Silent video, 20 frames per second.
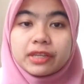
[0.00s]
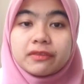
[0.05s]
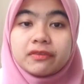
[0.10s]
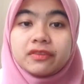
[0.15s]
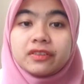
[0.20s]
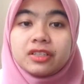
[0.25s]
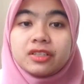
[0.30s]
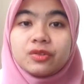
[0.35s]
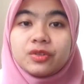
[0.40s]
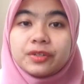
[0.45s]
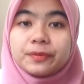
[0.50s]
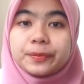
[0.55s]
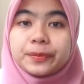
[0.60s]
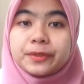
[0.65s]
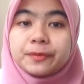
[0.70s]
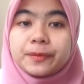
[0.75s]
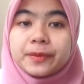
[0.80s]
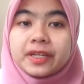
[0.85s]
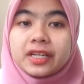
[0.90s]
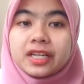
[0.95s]
evaluate
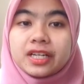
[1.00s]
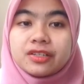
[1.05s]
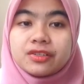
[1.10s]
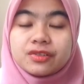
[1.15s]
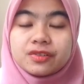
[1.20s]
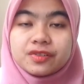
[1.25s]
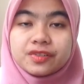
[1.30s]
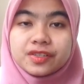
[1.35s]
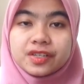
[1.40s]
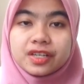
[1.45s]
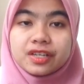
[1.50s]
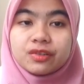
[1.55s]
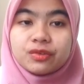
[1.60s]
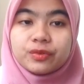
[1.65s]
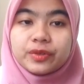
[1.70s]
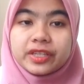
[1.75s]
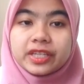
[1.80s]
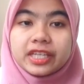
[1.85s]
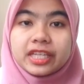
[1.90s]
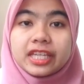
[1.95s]
prepared
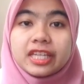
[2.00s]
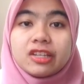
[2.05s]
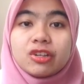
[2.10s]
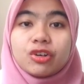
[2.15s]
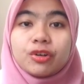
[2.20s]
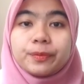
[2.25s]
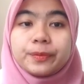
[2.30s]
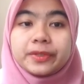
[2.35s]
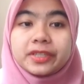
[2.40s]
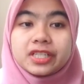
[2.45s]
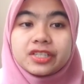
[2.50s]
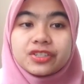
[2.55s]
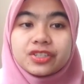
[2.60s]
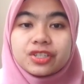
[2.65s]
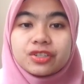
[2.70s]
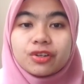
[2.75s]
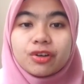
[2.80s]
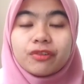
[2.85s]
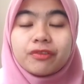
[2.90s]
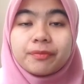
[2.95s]
hydrogel with
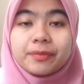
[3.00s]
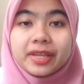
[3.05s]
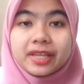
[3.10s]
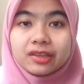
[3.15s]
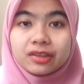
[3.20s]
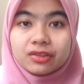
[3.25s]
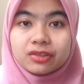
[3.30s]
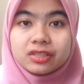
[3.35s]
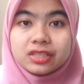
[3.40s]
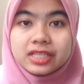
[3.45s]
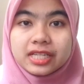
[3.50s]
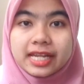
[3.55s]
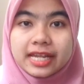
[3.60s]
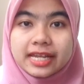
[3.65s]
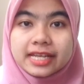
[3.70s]
incorporation of menthol